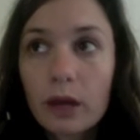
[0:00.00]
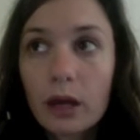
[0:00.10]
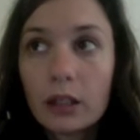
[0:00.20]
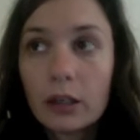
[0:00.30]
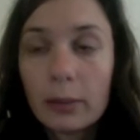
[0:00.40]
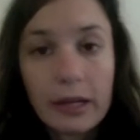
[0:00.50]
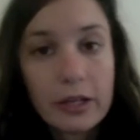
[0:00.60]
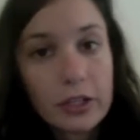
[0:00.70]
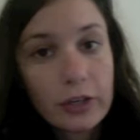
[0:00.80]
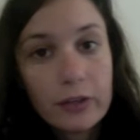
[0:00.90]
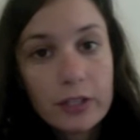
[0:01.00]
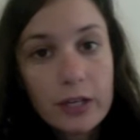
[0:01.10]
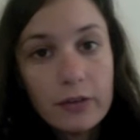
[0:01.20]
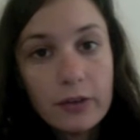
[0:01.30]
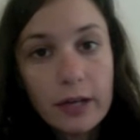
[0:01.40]
a little bit unsure of yourself,
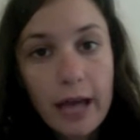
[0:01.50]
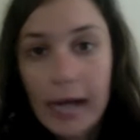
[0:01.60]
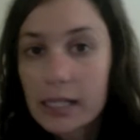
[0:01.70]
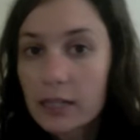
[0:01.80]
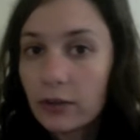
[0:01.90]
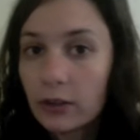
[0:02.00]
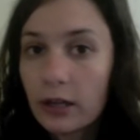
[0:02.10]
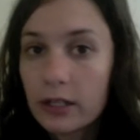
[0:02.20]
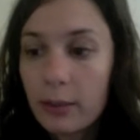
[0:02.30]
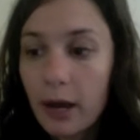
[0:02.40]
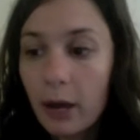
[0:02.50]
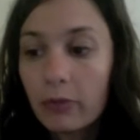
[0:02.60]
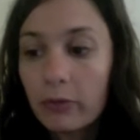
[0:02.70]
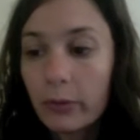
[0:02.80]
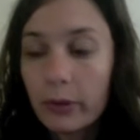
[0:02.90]
you can ask for some help
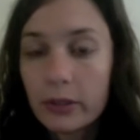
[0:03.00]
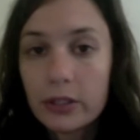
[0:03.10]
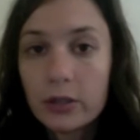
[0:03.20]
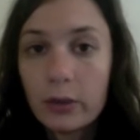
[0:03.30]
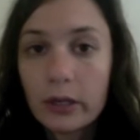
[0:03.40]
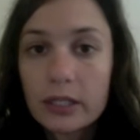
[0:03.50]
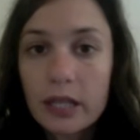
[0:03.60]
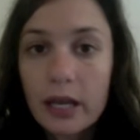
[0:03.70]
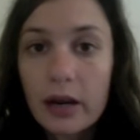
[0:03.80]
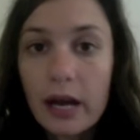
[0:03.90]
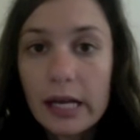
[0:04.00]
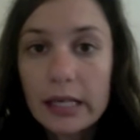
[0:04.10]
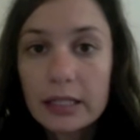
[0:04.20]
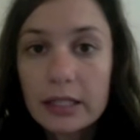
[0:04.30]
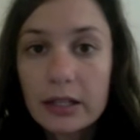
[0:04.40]
from the person who works there,
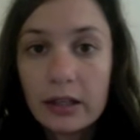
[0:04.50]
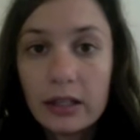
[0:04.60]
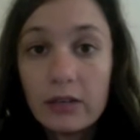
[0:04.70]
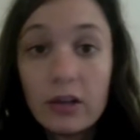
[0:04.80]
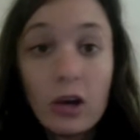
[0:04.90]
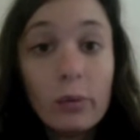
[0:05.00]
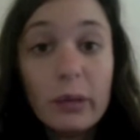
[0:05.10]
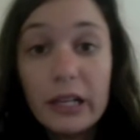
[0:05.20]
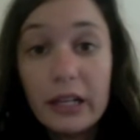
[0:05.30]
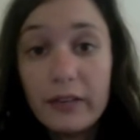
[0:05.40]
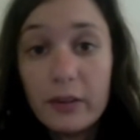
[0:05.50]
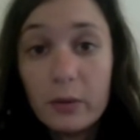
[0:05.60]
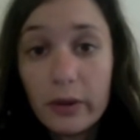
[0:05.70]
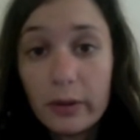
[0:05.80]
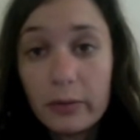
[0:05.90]
and they'll even open it if you want them